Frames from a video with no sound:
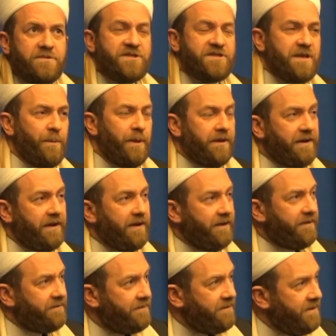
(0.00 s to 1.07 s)

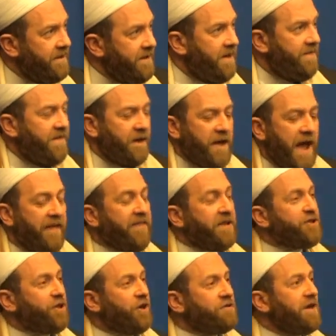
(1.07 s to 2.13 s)
Similarly. Then you had
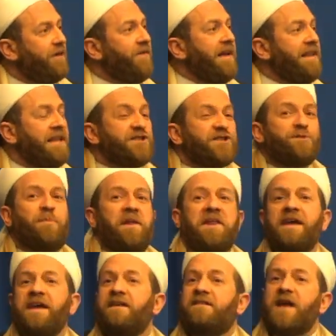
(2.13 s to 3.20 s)
the Church of England
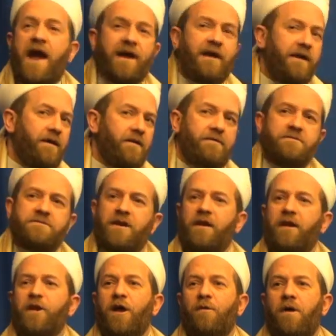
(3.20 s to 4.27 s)
splitting entirely,
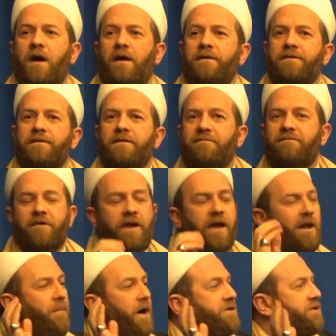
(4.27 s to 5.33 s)
saying, you know what?
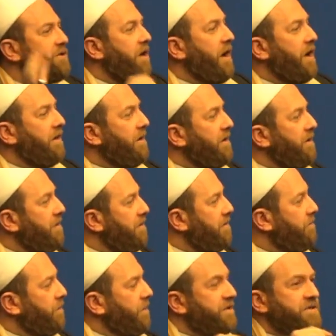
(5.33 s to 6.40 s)
Forget about you all.
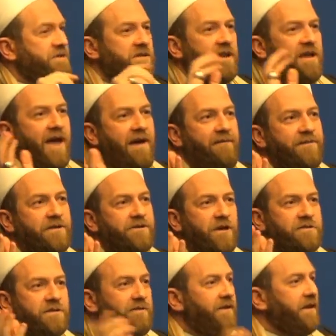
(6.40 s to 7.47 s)
We're just going to have the
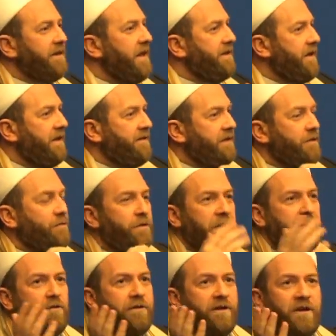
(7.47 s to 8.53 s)
Church of England, and the
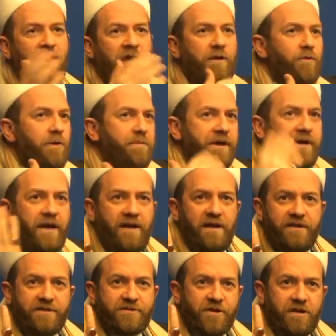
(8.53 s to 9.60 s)
Queen or the King will be
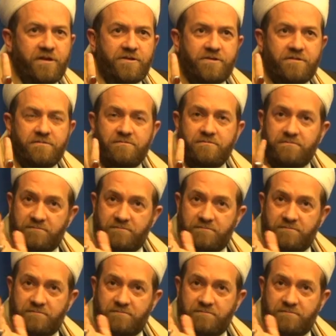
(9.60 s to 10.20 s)
head of the Church.